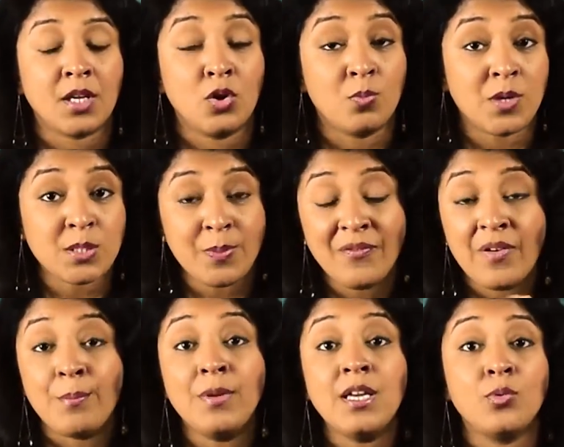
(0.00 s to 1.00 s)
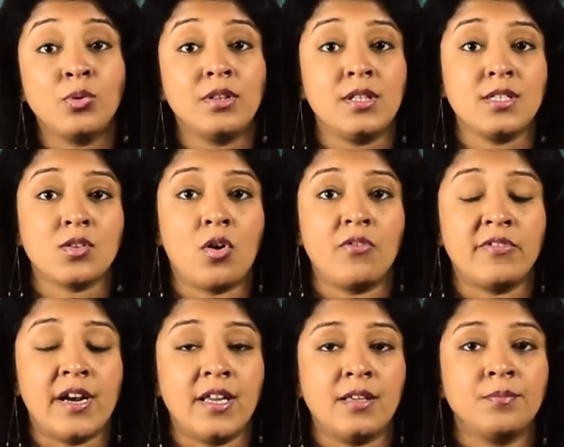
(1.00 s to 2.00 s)
You must be familiar with these
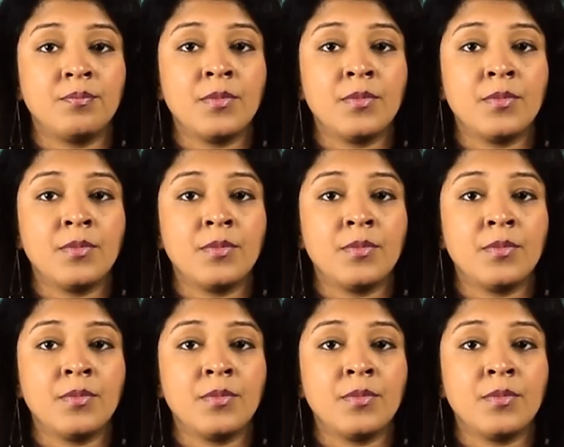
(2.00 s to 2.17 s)
already.